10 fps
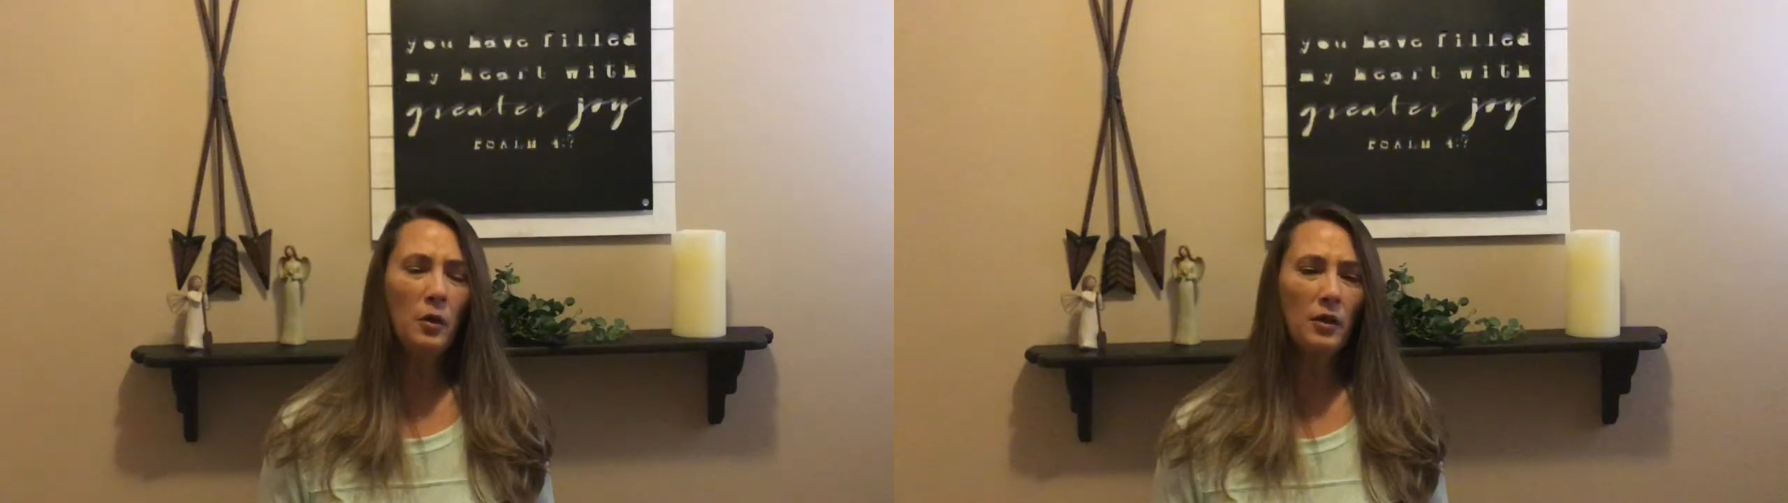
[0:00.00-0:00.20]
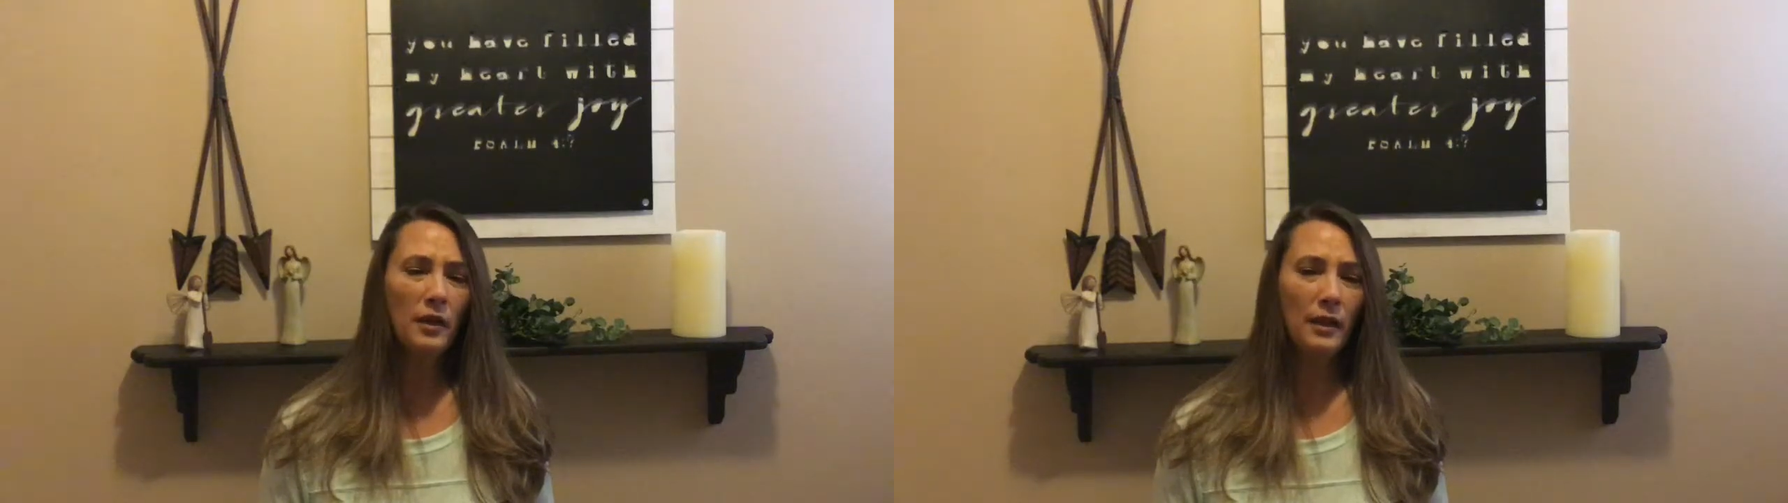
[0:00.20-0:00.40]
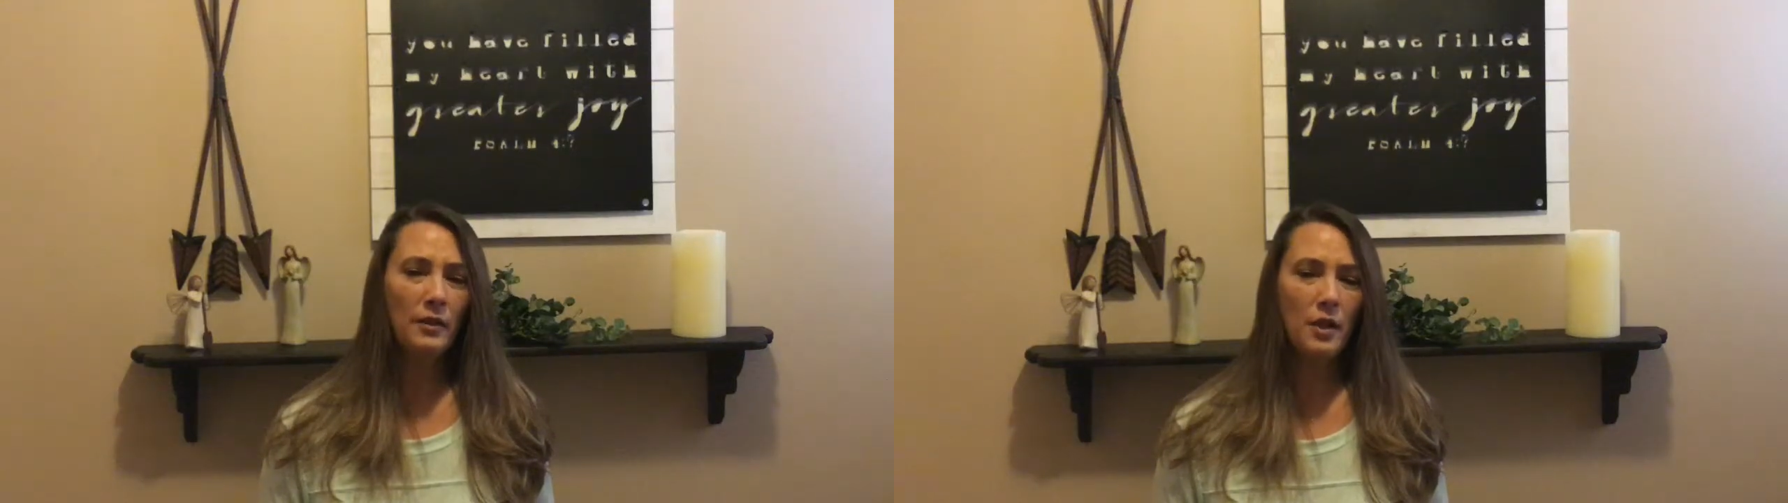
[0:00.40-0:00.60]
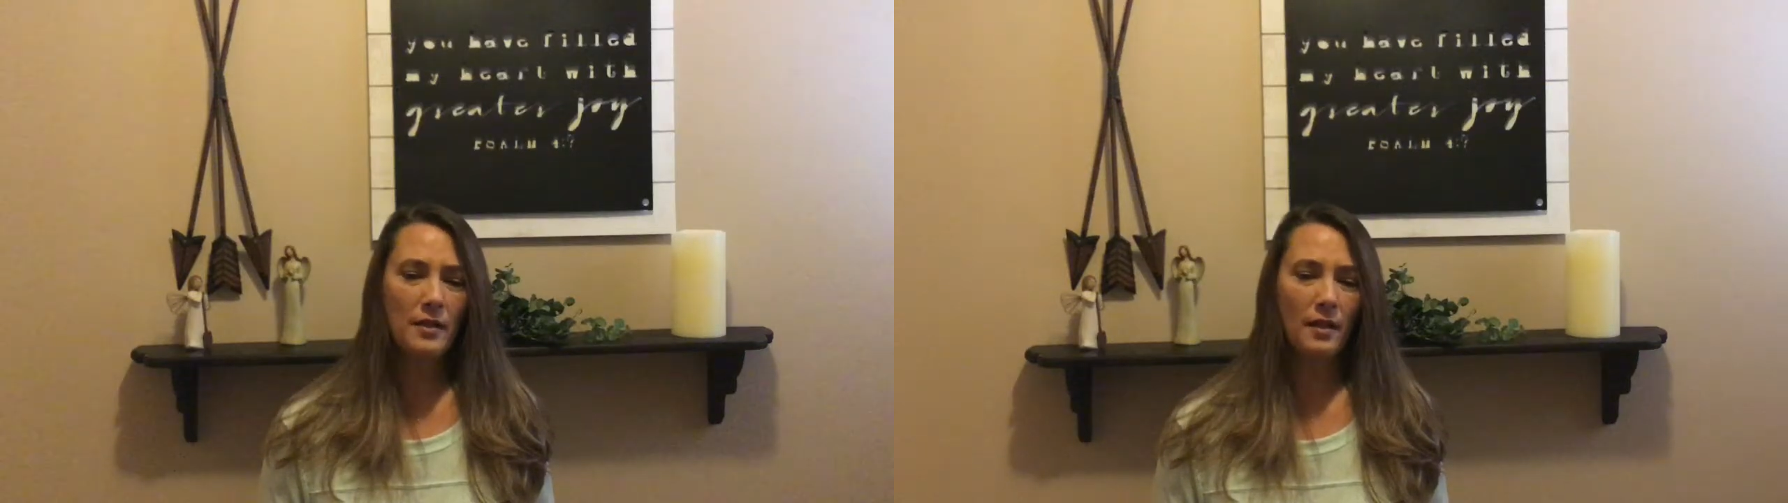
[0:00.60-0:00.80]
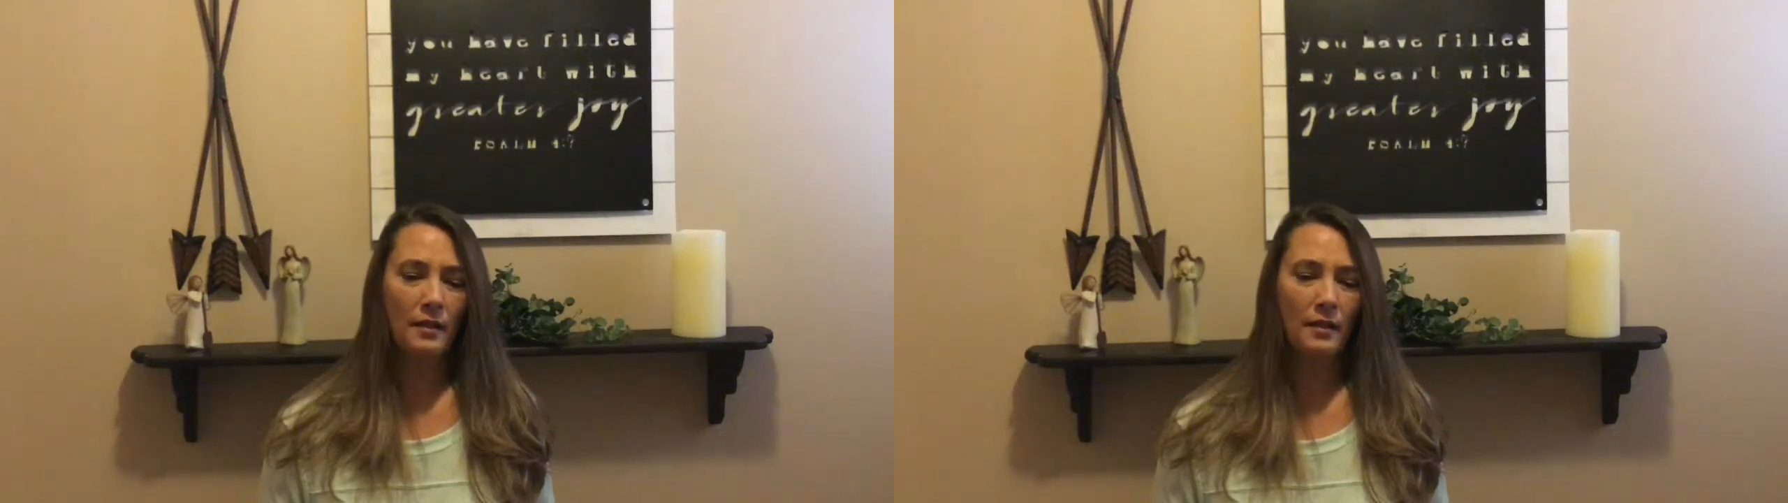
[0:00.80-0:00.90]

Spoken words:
ordered a dress